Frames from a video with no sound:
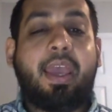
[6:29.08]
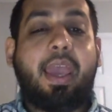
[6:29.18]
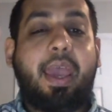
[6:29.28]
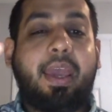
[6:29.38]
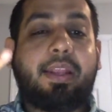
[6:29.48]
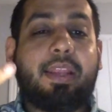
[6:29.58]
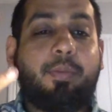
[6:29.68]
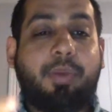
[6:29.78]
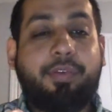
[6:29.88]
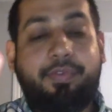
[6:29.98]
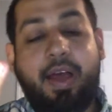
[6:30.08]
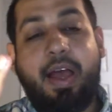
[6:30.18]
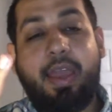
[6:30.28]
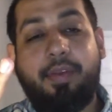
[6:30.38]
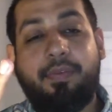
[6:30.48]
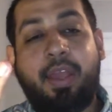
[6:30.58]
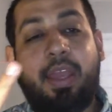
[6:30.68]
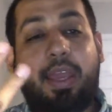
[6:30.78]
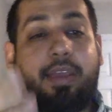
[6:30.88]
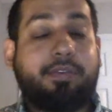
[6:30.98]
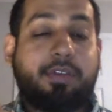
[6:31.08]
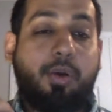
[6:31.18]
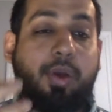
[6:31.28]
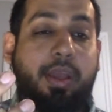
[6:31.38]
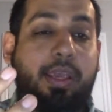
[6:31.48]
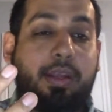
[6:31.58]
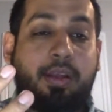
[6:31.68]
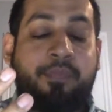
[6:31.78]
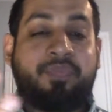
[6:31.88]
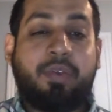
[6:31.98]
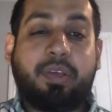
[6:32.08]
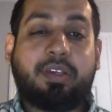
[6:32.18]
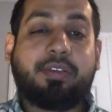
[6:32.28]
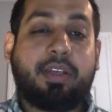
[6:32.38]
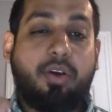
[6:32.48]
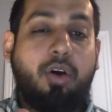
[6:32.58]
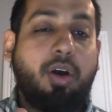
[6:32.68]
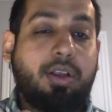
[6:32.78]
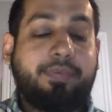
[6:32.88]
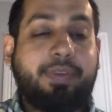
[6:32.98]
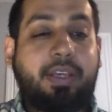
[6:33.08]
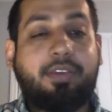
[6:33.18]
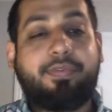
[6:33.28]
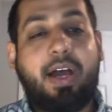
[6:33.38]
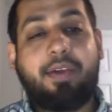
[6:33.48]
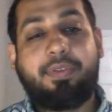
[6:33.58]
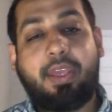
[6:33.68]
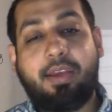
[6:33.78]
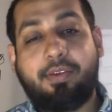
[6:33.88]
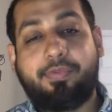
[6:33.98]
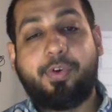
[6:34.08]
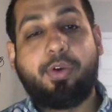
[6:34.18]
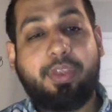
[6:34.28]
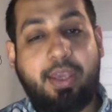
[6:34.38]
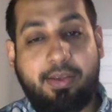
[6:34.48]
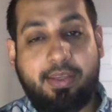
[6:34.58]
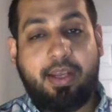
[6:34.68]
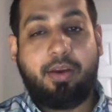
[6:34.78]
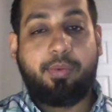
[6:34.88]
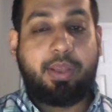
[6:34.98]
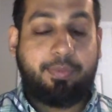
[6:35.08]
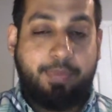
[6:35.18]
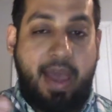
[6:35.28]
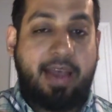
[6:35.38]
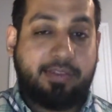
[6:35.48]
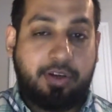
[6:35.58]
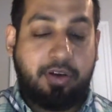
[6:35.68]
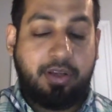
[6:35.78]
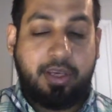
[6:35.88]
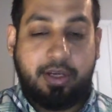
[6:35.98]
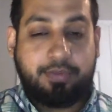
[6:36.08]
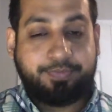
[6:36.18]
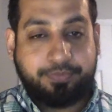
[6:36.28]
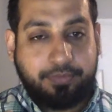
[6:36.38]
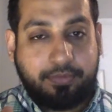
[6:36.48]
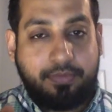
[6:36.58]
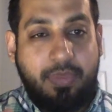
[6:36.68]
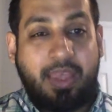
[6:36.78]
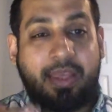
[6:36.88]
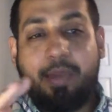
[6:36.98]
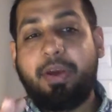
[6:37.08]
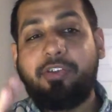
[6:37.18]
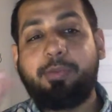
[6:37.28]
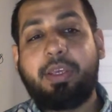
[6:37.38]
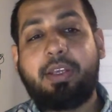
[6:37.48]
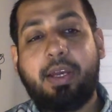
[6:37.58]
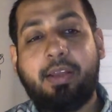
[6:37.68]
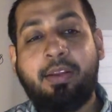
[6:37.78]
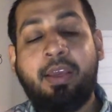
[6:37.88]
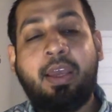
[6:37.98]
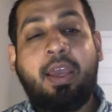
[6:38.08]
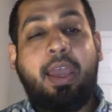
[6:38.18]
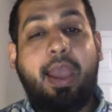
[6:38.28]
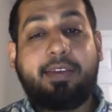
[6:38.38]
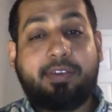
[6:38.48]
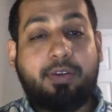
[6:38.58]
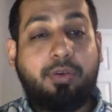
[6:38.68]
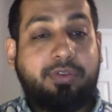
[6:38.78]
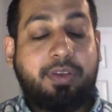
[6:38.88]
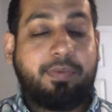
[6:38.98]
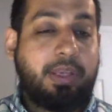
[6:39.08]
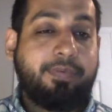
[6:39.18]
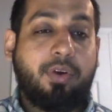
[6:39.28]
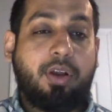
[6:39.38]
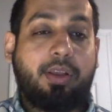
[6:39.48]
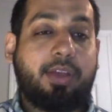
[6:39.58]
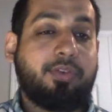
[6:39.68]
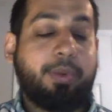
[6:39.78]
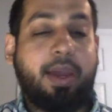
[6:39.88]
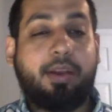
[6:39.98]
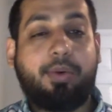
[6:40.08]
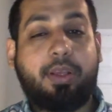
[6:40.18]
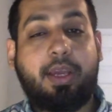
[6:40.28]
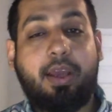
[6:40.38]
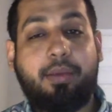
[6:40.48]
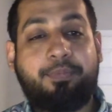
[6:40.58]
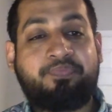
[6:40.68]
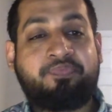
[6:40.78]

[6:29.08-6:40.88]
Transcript: And number 5 is Tawheed, which is that all of these 4 things that passed earlier, they must be done exclusively for Allah subhanahu wa ta'ala.